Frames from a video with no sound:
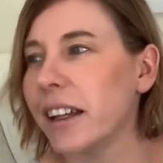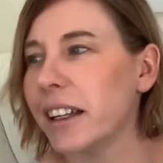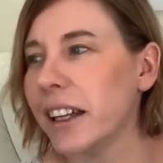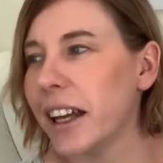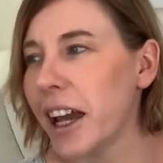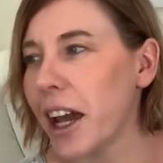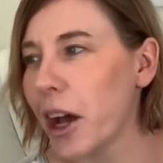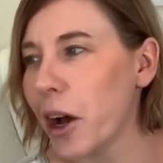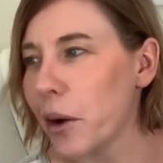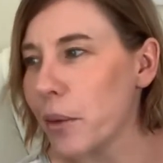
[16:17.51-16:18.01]
It
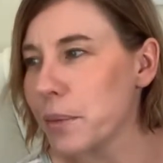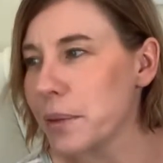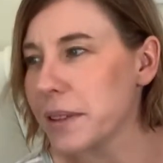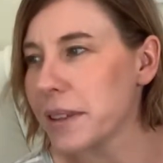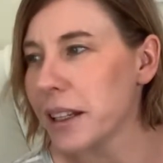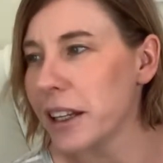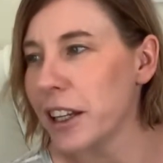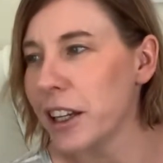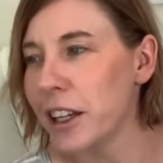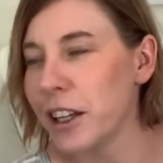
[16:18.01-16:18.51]

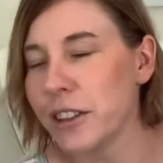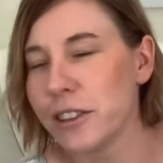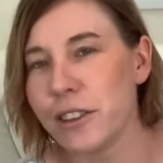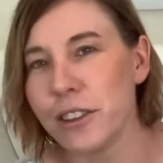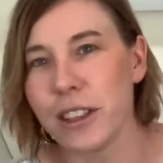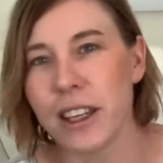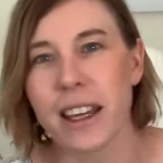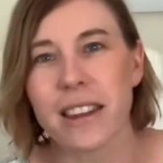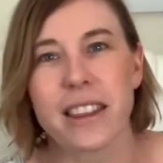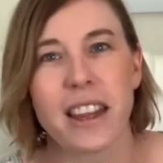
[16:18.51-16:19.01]
helps
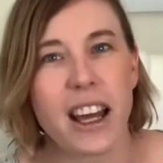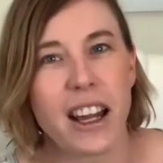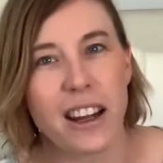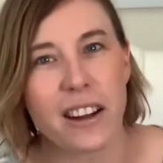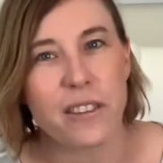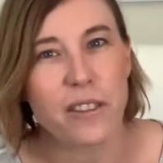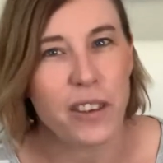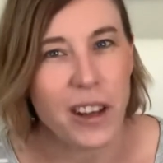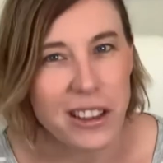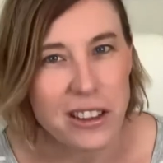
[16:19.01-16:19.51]
to get that
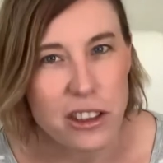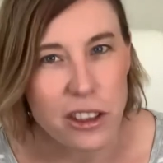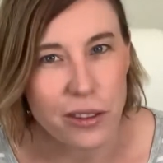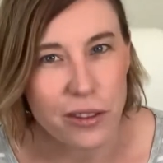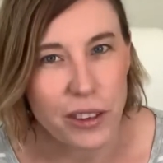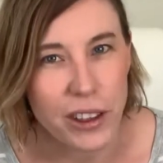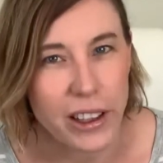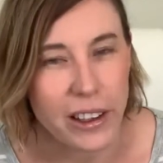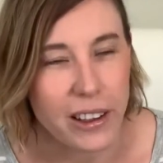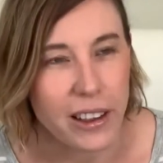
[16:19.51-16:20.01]
adventure
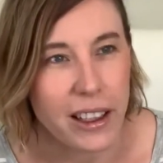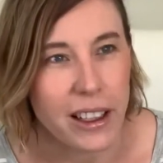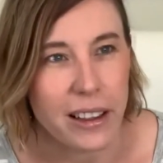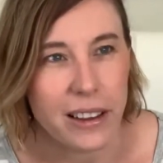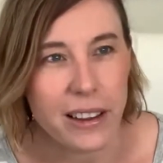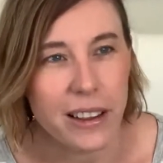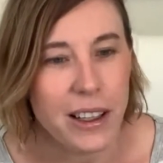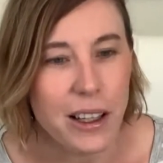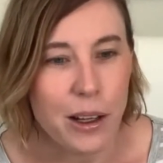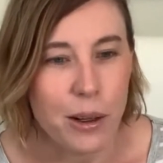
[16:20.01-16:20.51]

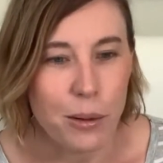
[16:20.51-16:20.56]
feeling,